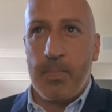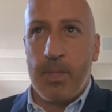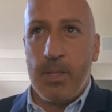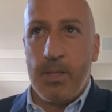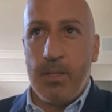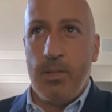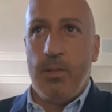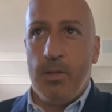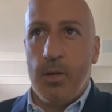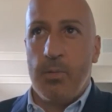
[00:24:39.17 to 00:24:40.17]

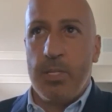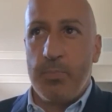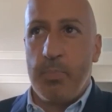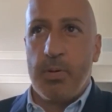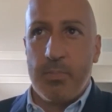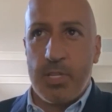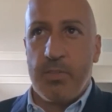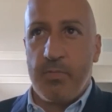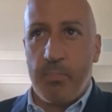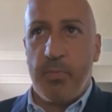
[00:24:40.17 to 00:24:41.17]
he's put
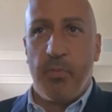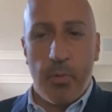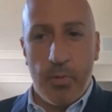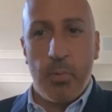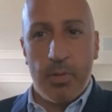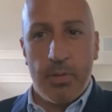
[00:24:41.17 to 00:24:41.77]
himself before the will of